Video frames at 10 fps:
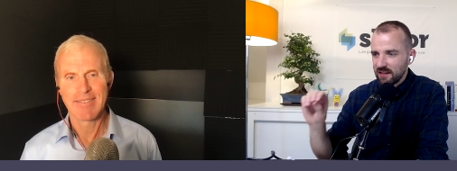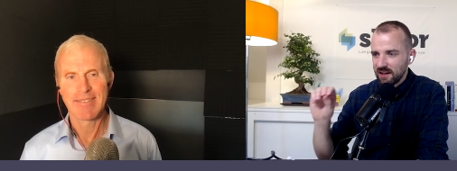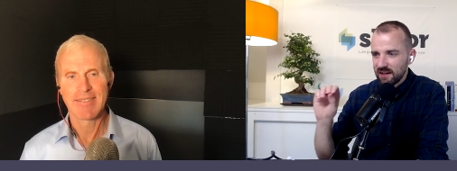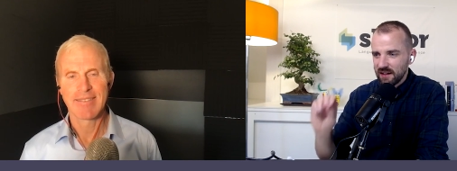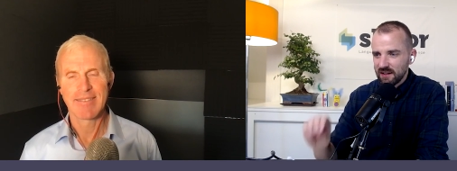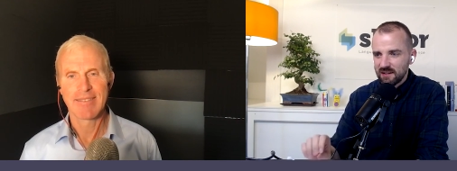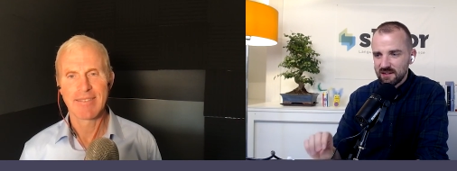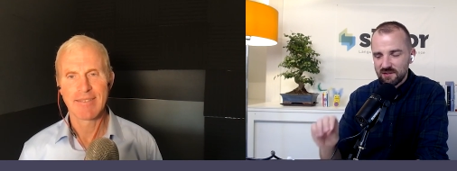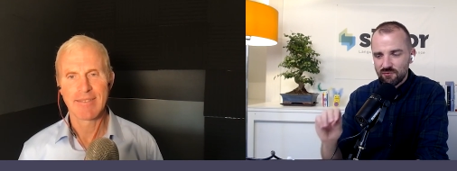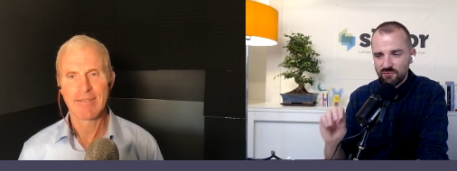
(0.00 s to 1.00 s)
Speaker 1: I think LinkedIn
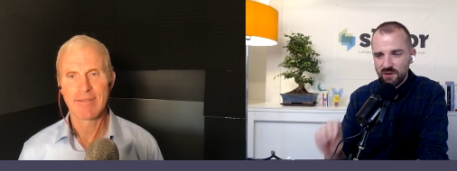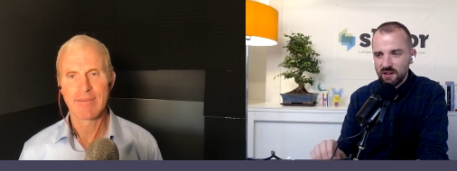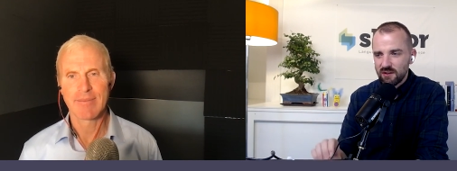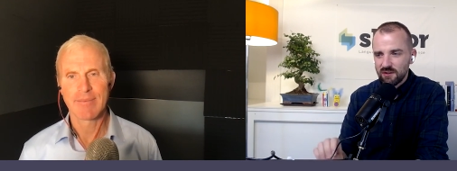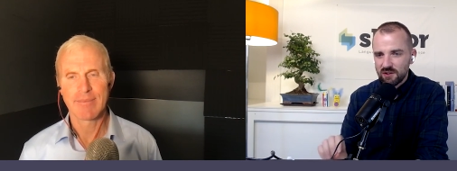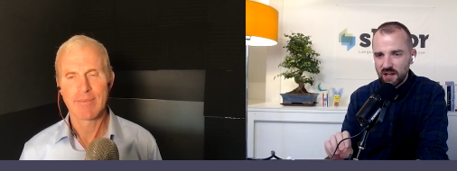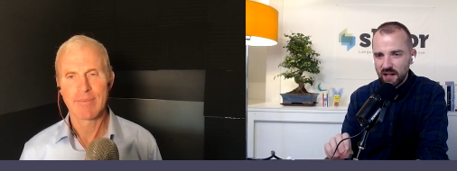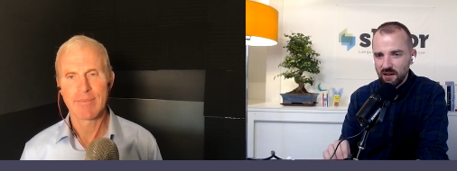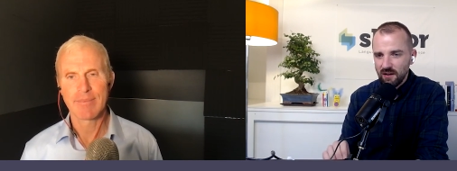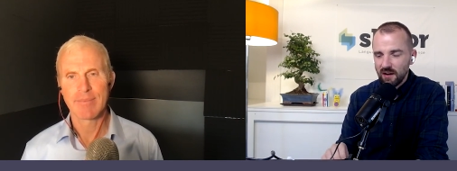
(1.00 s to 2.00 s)
is a really good
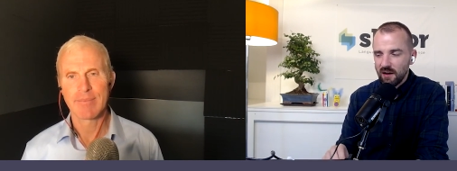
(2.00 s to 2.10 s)
channel.